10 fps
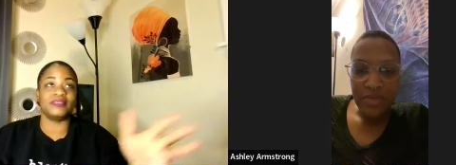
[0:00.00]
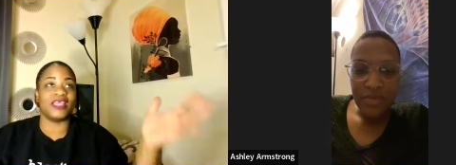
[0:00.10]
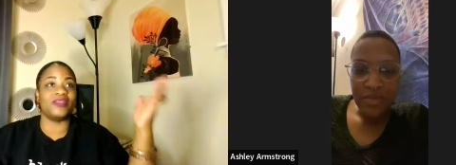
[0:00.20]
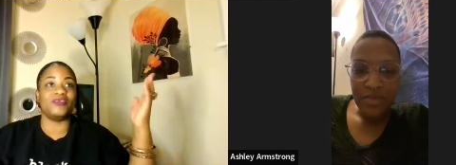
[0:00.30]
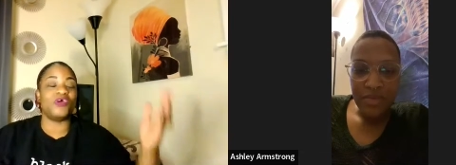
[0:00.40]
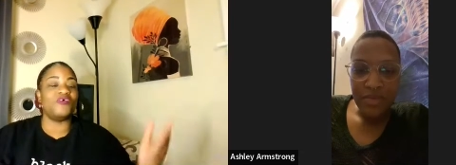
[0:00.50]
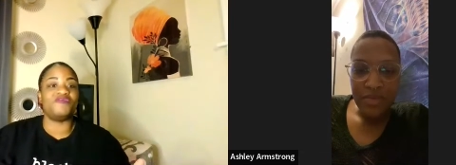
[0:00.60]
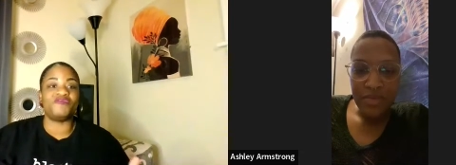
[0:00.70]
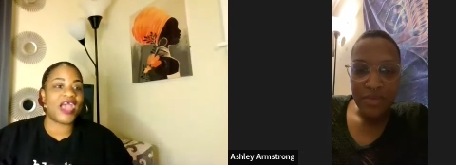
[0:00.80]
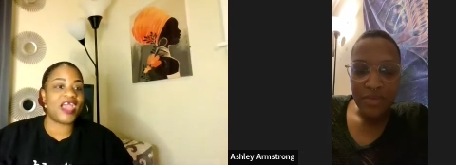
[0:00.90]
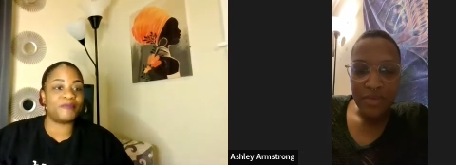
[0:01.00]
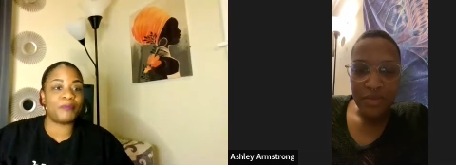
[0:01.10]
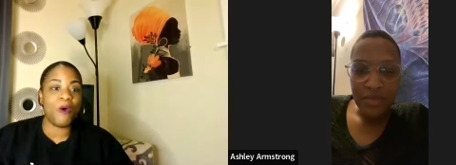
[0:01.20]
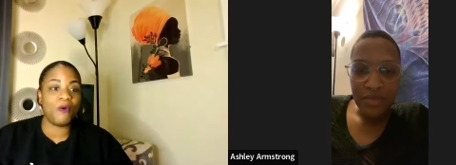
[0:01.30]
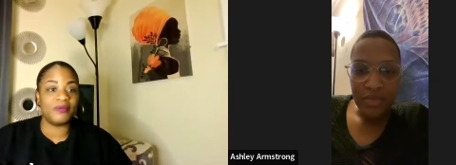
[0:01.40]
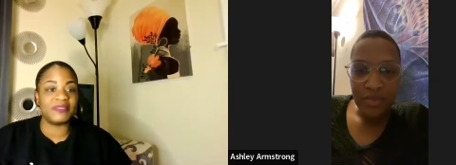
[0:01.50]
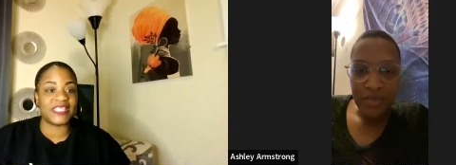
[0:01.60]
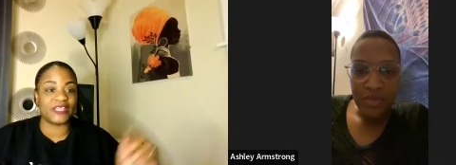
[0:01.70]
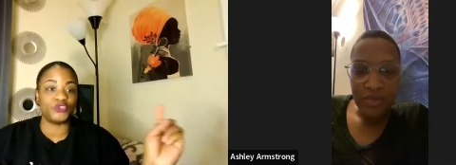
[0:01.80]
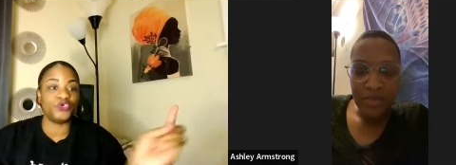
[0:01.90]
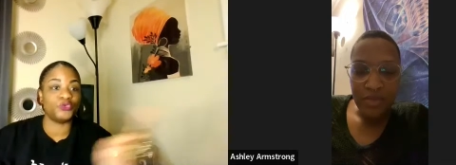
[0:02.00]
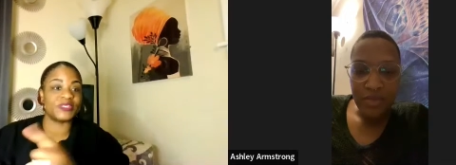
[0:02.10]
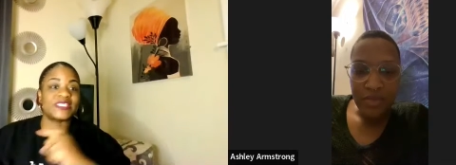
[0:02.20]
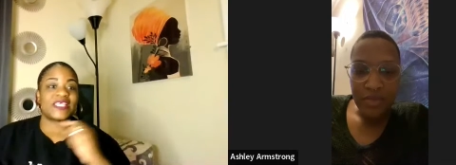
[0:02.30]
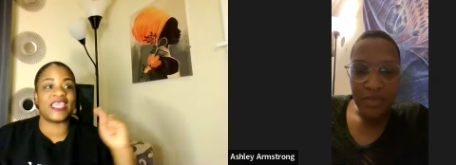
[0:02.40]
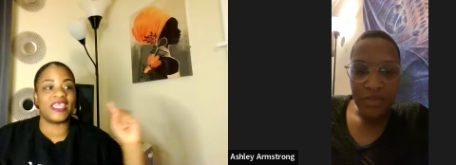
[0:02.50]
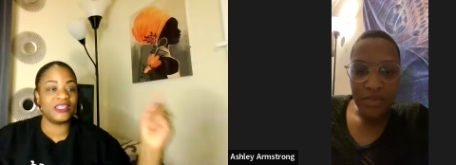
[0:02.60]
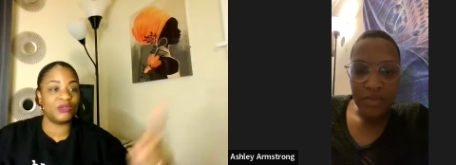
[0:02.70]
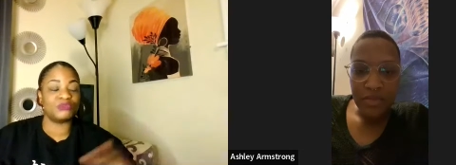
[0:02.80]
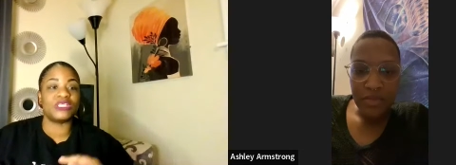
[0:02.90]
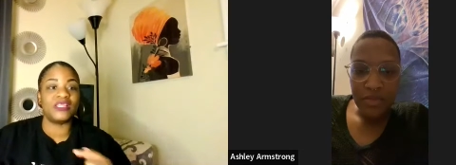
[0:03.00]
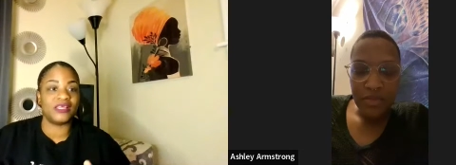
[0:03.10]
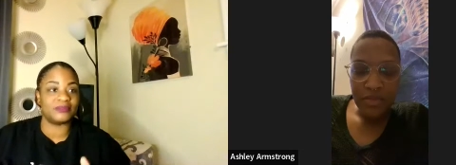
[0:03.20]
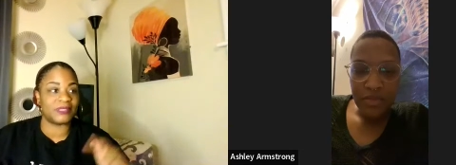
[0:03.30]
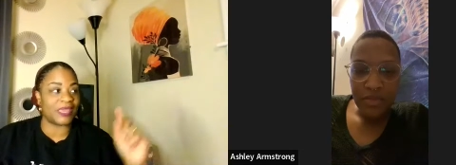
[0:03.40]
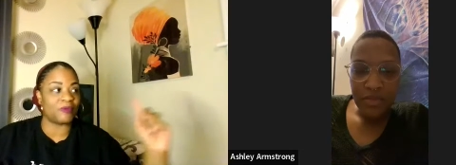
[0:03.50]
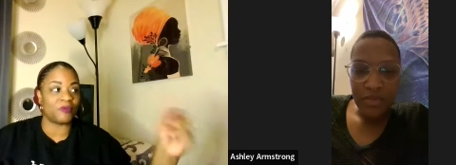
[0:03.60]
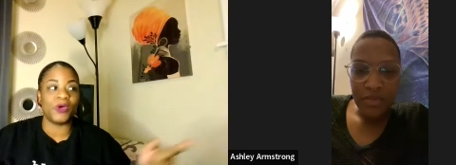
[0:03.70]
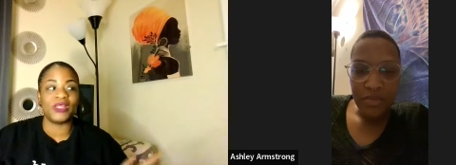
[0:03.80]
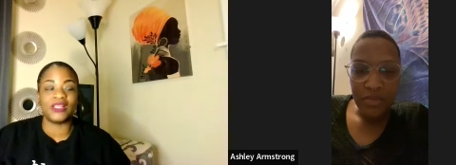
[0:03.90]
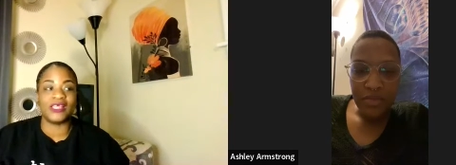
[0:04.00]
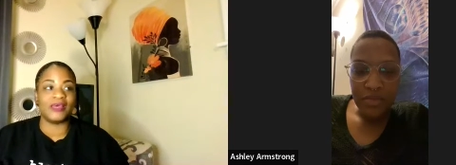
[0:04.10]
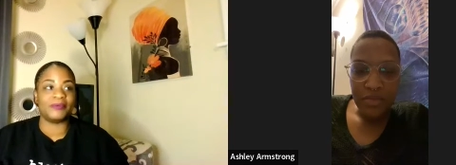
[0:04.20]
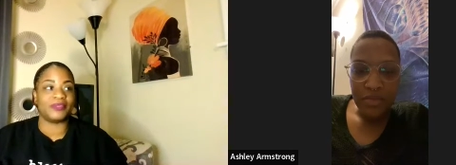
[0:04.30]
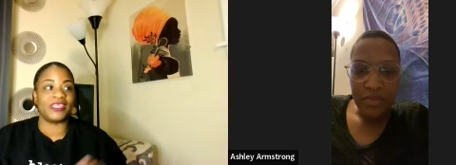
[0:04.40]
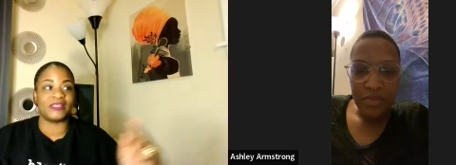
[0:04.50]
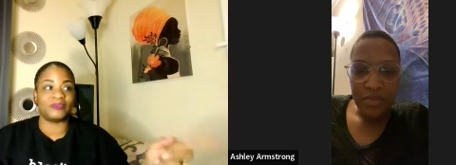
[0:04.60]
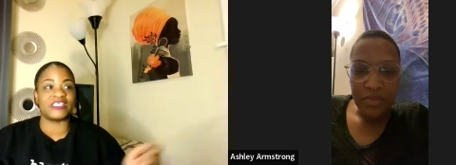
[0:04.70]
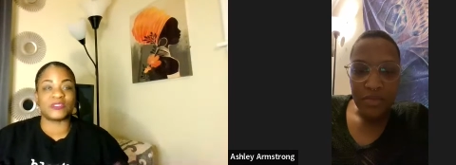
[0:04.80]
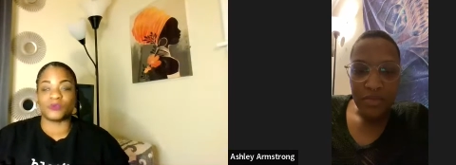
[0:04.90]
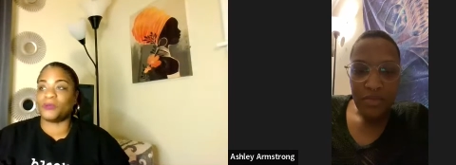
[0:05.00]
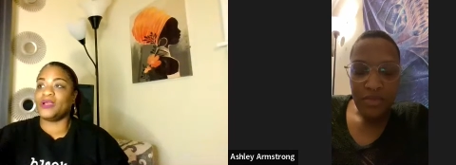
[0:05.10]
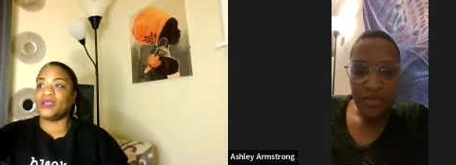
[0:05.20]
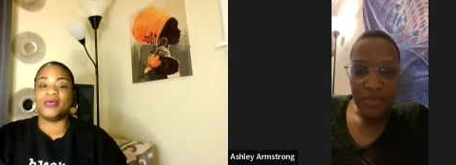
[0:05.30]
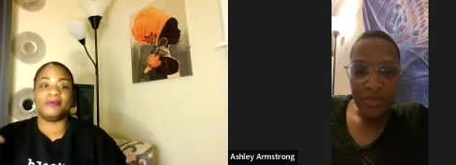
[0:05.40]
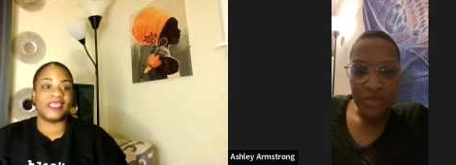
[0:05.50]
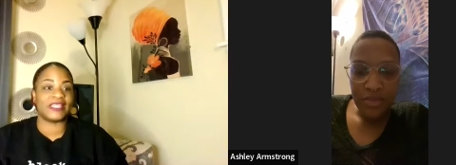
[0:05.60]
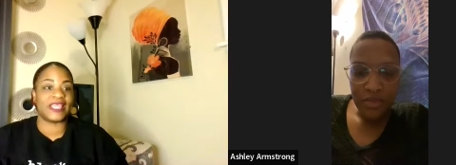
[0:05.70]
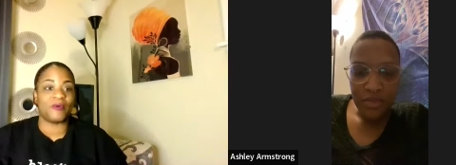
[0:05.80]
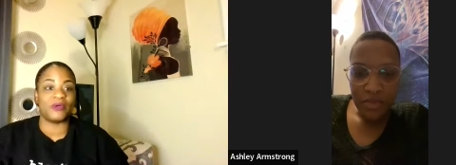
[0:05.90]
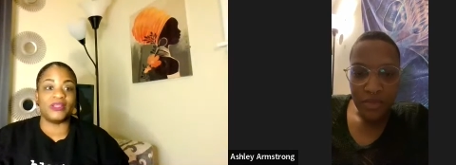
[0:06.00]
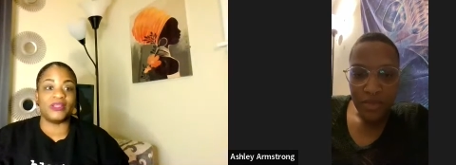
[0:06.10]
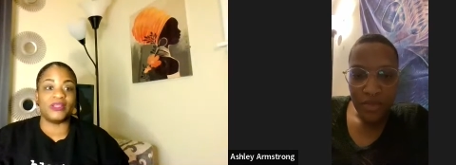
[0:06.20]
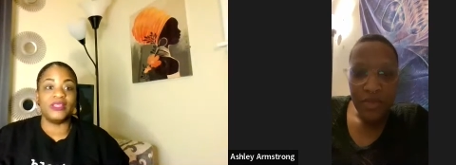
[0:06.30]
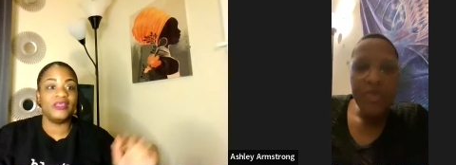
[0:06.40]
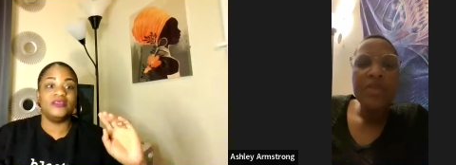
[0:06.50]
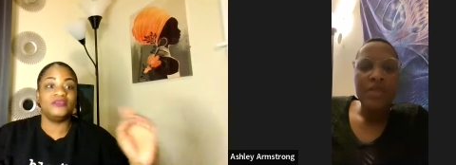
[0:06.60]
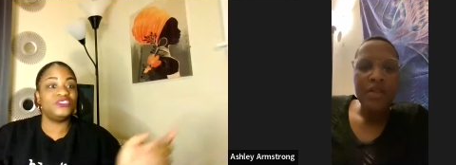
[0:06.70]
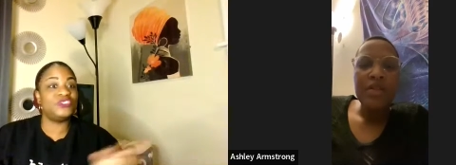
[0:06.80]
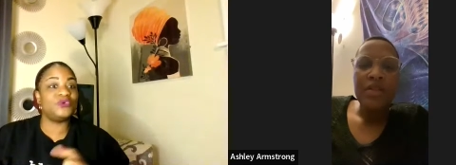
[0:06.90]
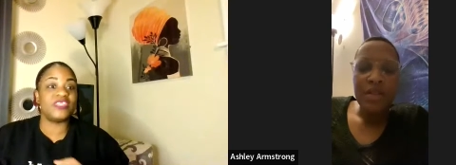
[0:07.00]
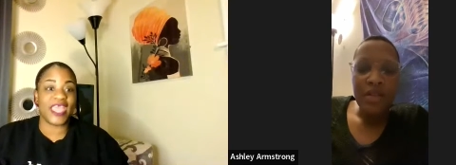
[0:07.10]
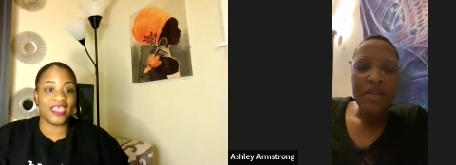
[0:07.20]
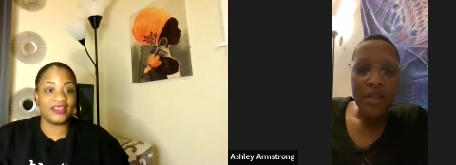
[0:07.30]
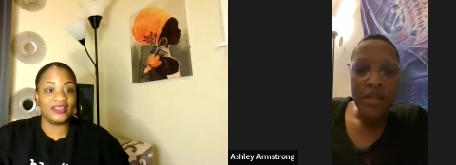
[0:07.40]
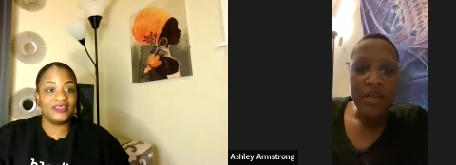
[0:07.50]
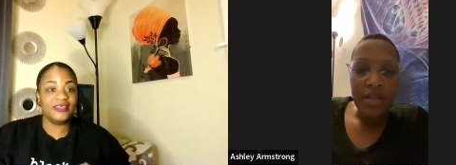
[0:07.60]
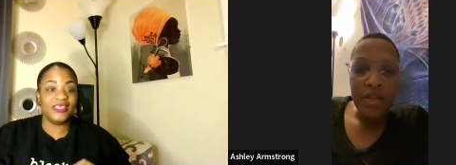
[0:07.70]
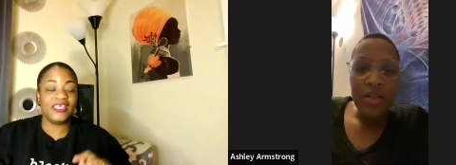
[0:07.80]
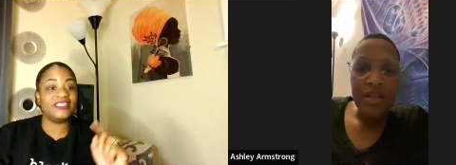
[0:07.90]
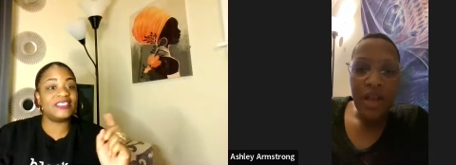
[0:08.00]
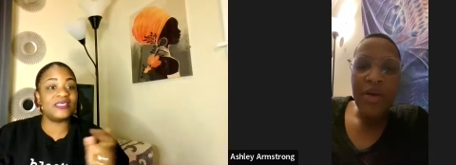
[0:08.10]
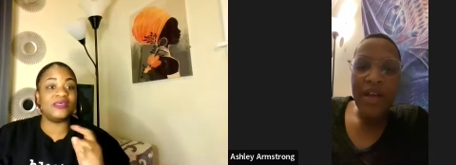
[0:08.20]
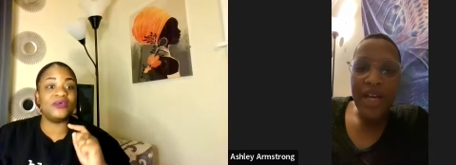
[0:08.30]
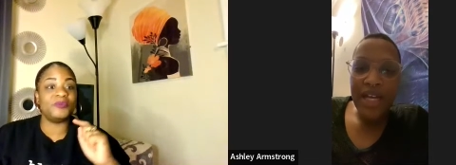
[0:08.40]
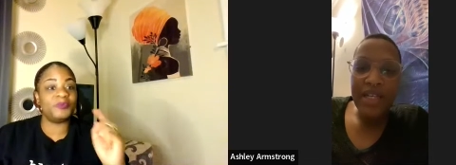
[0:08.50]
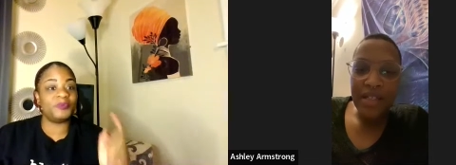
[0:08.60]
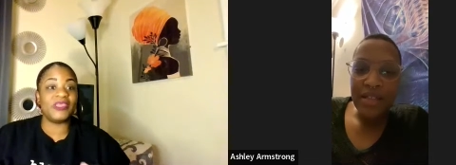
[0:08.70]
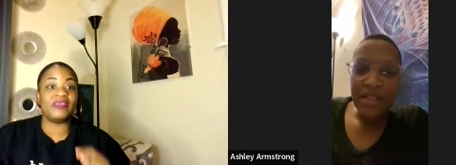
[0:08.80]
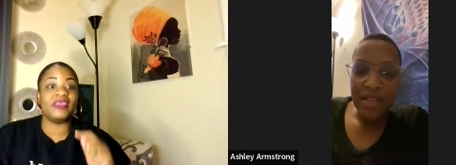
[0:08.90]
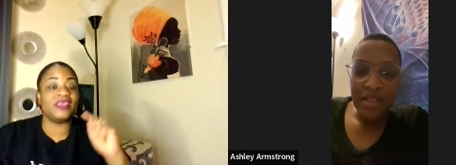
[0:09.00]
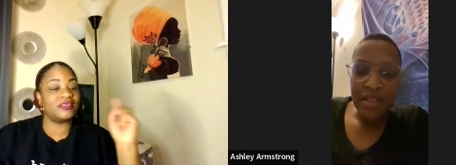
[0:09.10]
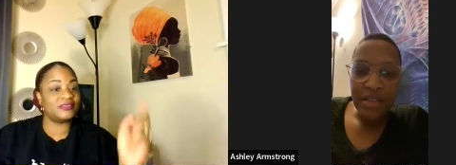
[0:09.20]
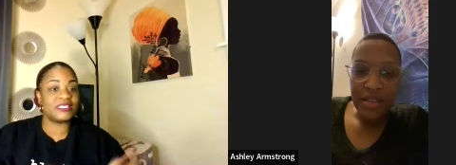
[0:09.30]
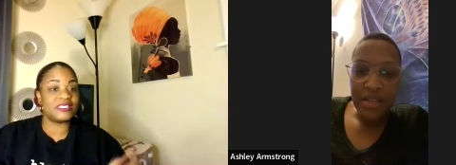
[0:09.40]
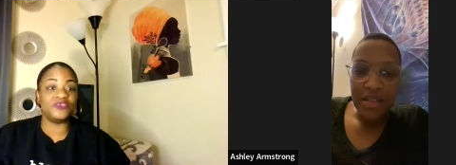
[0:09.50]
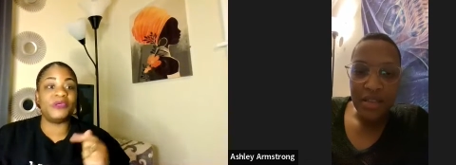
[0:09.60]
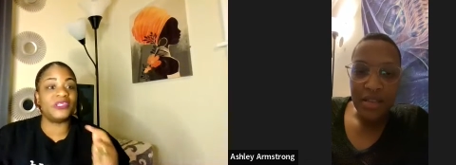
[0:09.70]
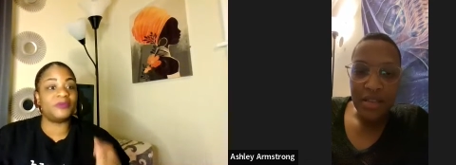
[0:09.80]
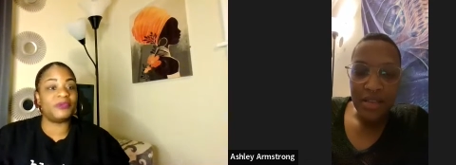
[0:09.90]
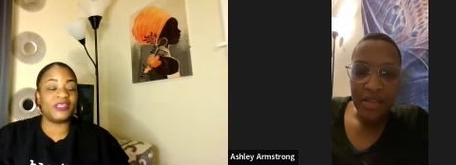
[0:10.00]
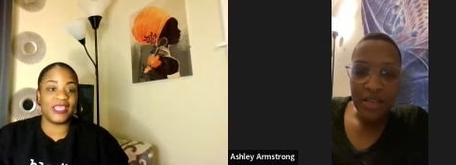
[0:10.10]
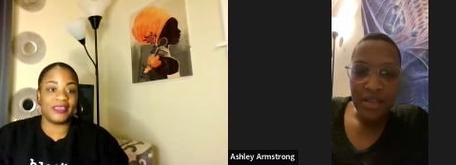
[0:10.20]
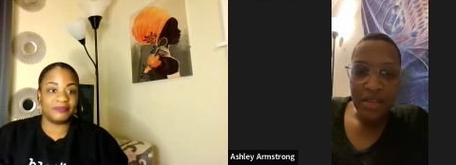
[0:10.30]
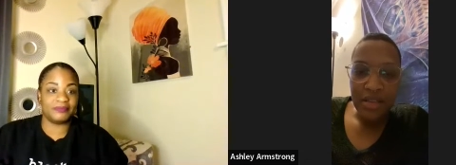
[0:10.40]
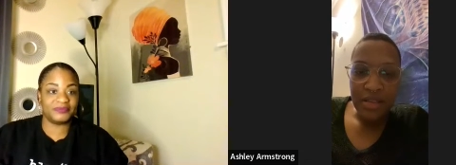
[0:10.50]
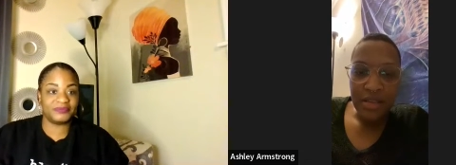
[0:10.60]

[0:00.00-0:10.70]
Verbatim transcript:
Speaker 1: I don't know, five poems that you will recite in those clubs. Like one club, get this one, one club, get that one. Do that until okay. until you build up your name.